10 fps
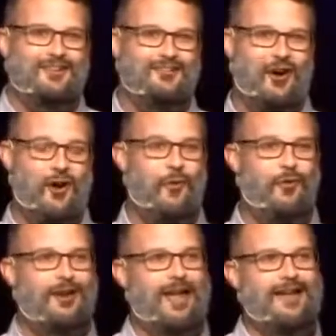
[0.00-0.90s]
So
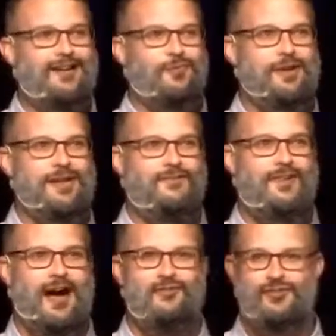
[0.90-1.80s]
we're like week
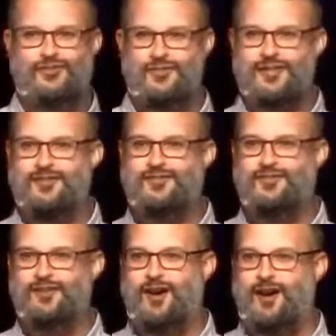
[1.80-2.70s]
five or
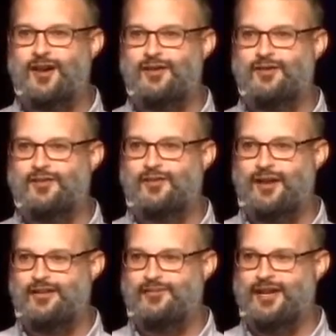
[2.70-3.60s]
six on
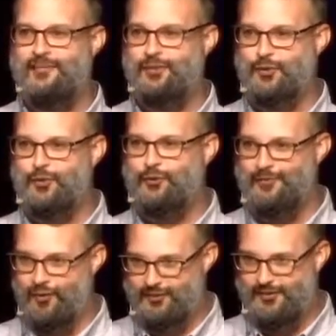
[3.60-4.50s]
like the same two or
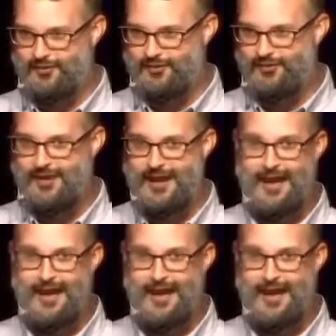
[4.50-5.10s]
three verses.